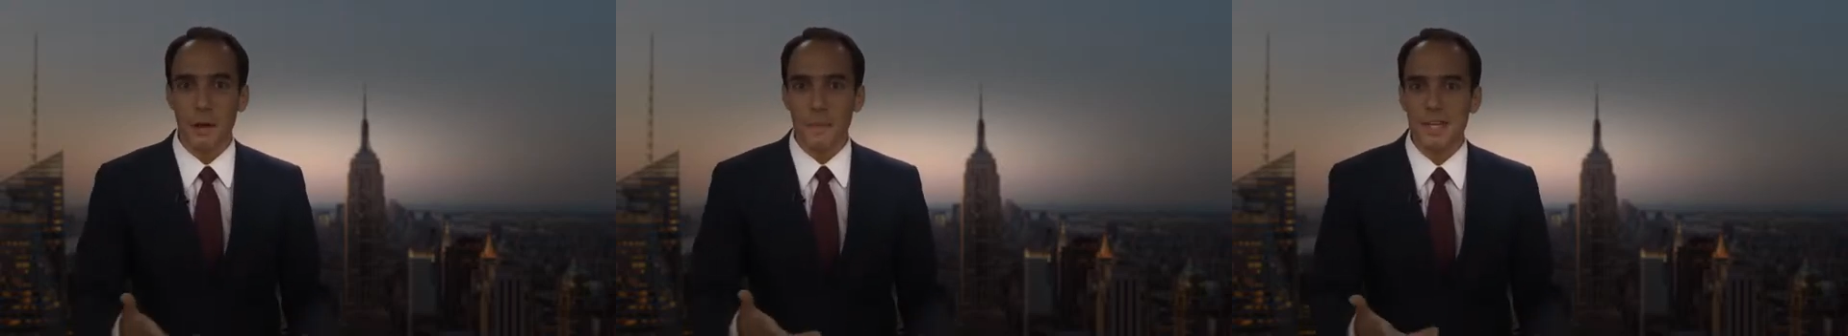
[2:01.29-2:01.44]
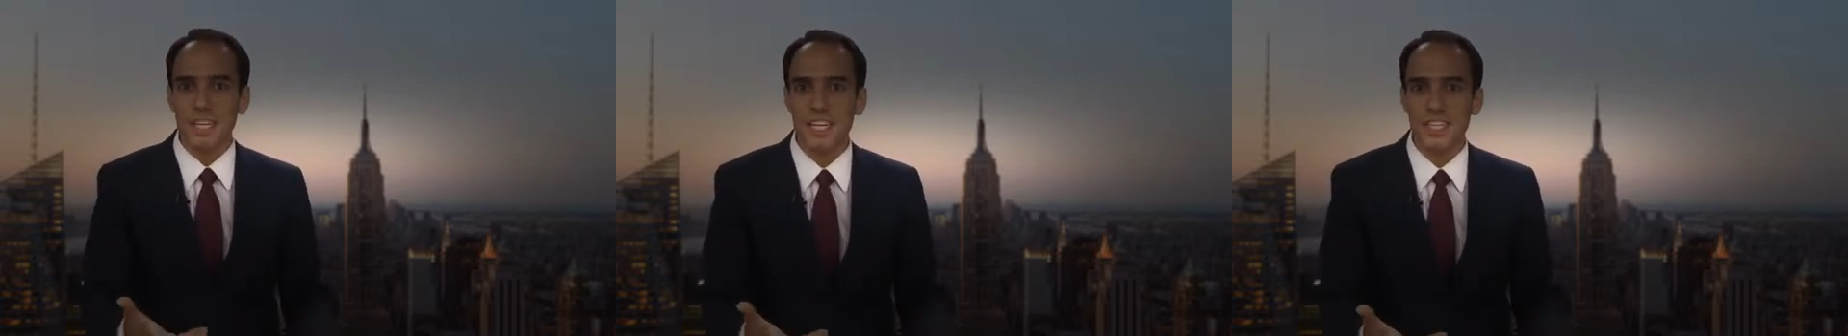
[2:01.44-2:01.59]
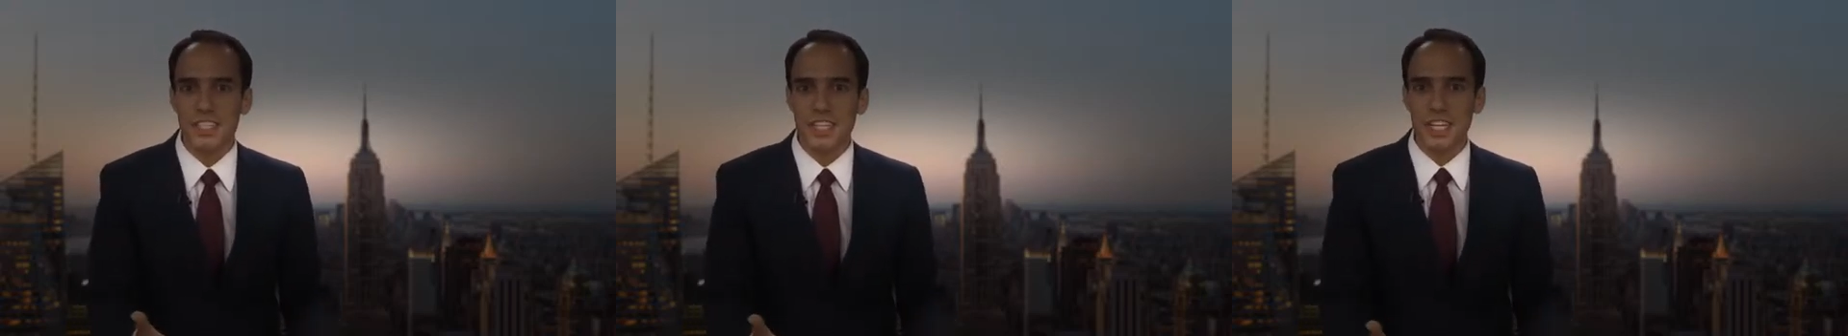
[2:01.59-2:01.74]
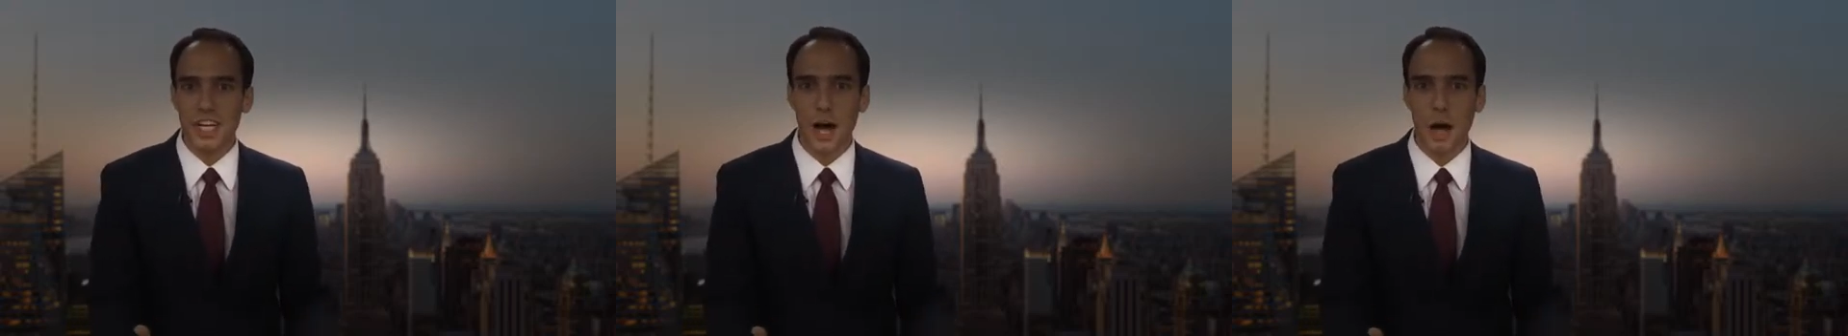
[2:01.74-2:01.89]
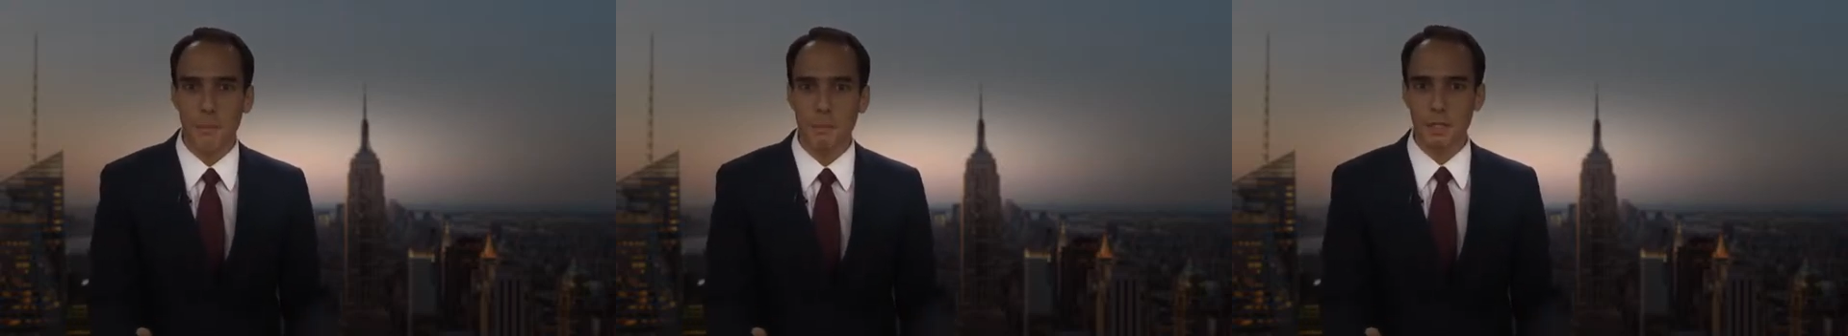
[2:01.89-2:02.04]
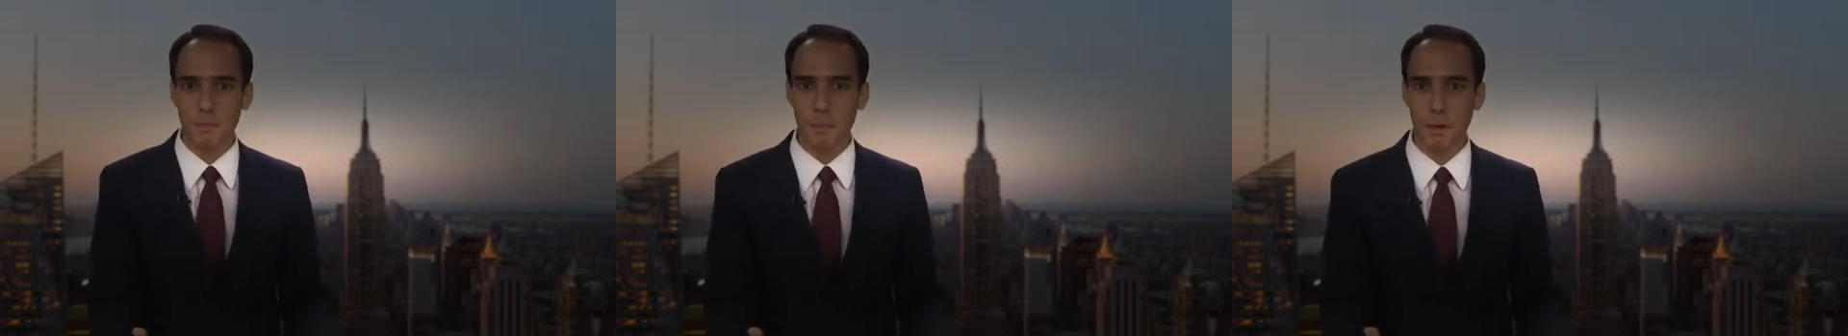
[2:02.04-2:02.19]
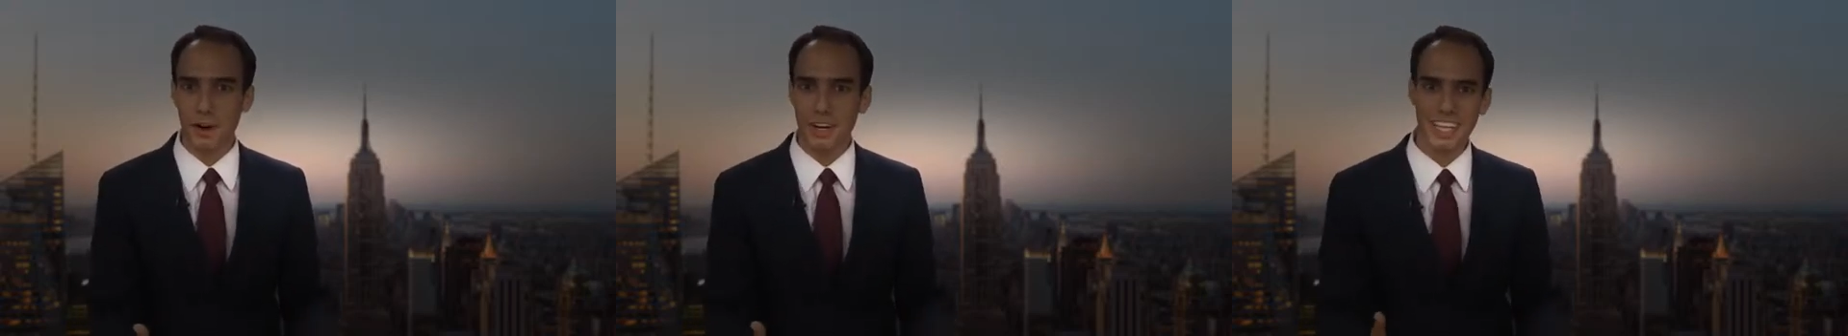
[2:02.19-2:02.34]
because the
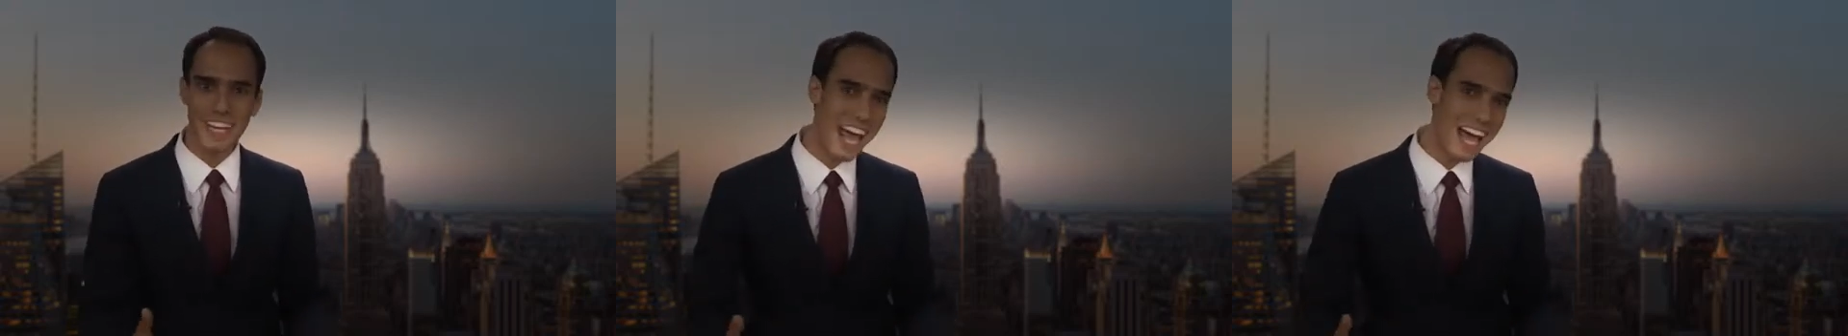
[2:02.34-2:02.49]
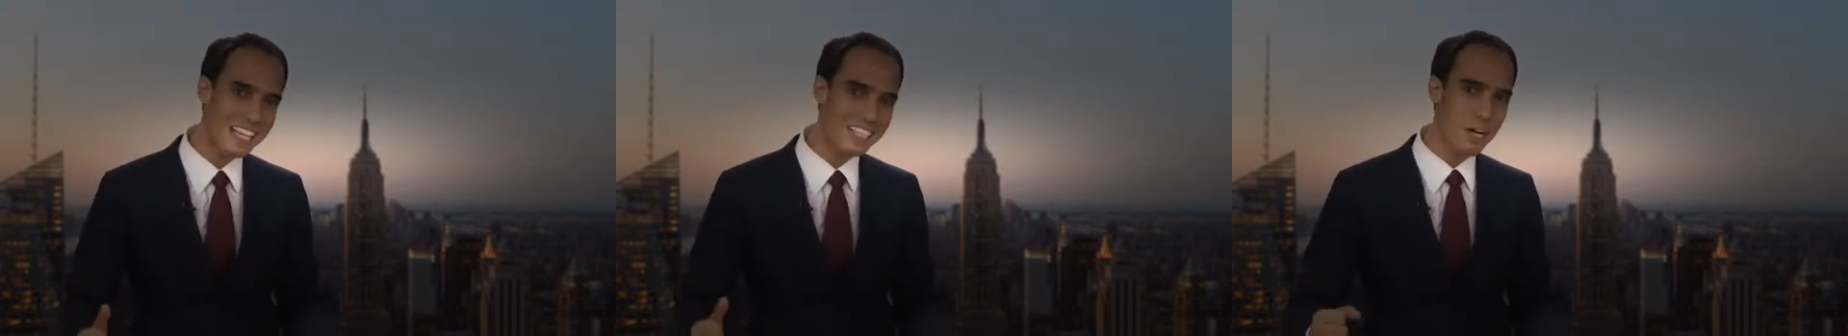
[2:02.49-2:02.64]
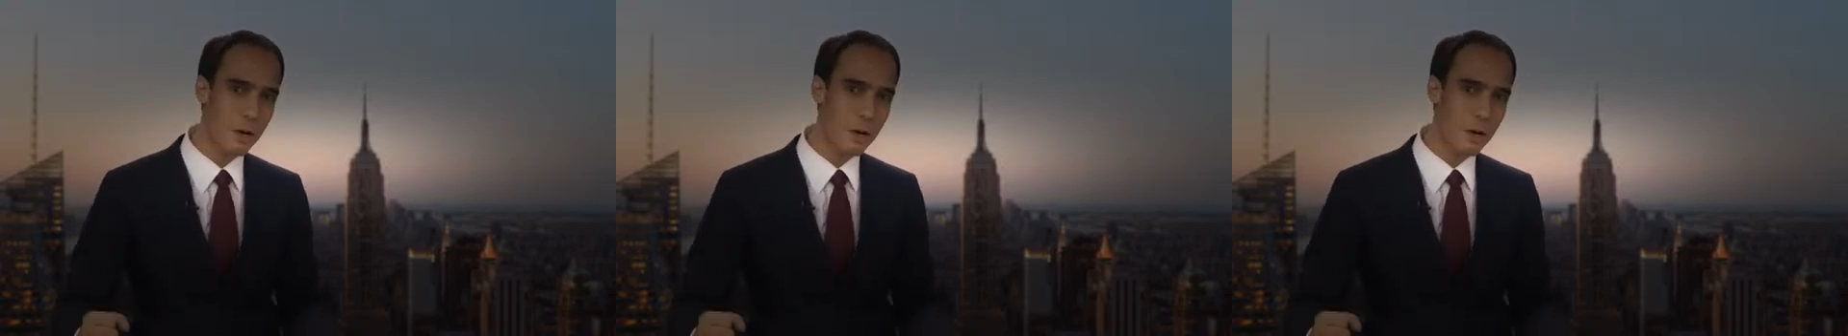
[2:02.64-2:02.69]
Communist Party has